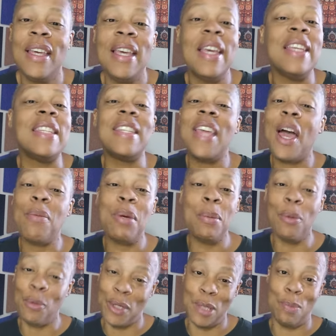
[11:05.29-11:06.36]
and see how
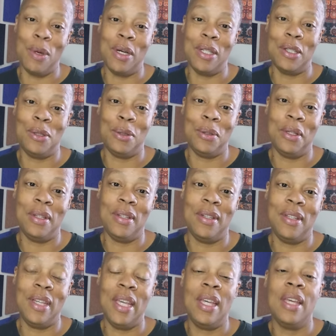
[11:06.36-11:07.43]
people respond to it.
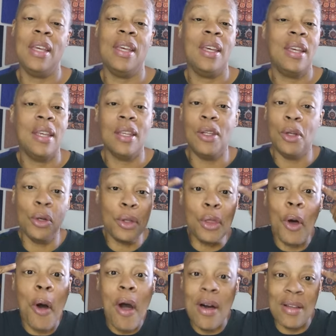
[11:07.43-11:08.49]
Your
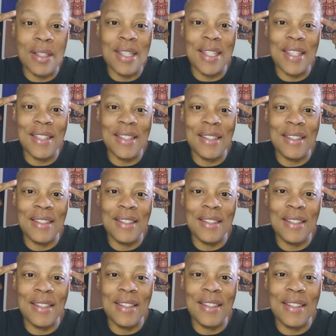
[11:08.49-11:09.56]
thoughts
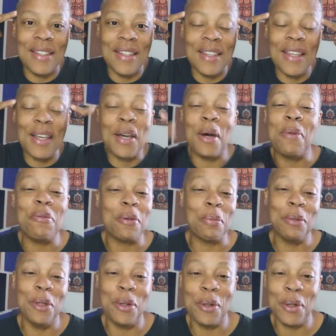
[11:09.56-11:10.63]
come from
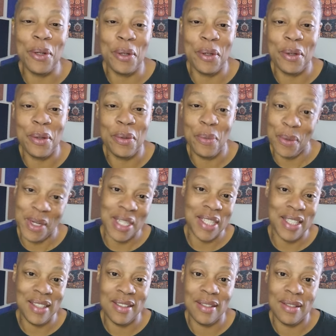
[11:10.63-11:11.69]
your what?
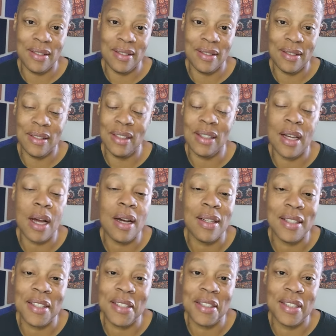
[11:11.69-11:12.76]
Your
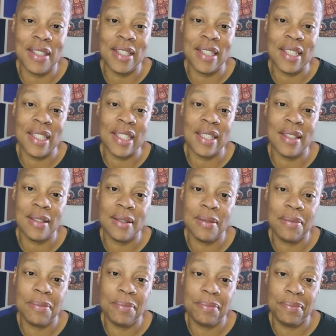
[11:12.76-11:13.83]
consciousness.
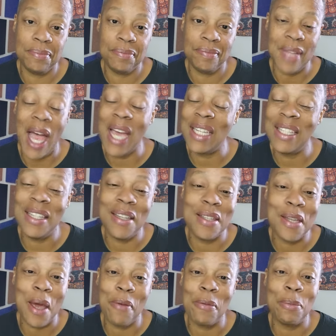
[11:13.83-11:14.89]
Ideas
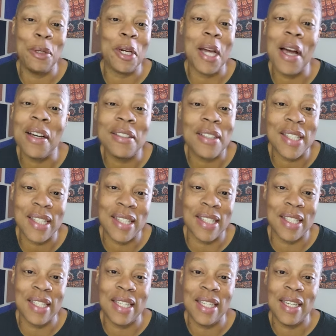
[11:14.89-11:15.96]
come from your
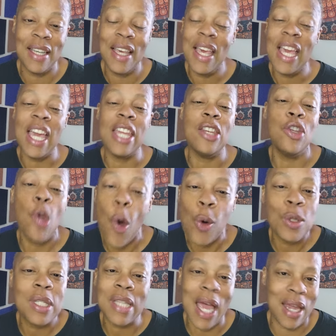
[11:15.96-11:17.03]
consciousness. And no
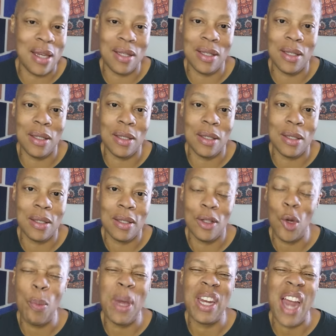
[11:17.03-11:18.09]
scientist,
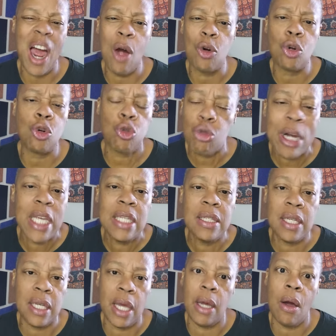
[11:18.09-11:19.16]
no matter how
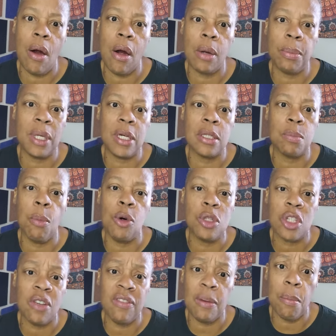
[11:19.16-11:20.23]
crazy they are, because
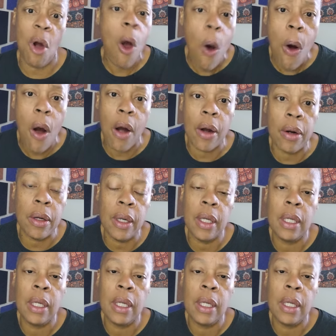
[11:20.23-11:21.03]
most of them are,